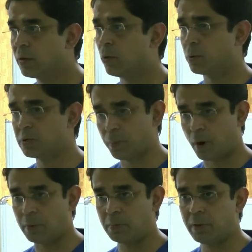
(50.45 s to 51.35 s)
what was the
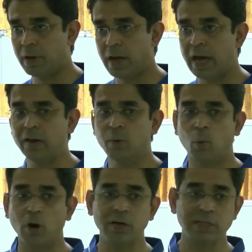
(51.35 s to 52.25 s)
problem, and
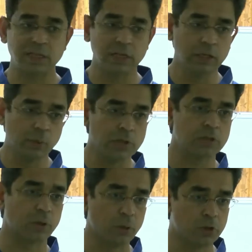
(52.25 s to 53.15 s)
what does the newer
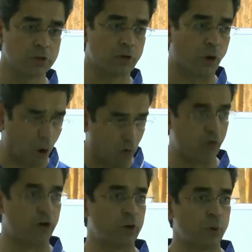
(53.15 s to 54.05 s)
solution
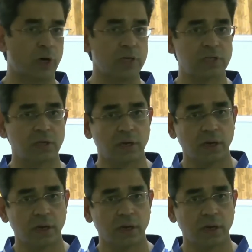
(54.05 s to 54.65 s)
offer to us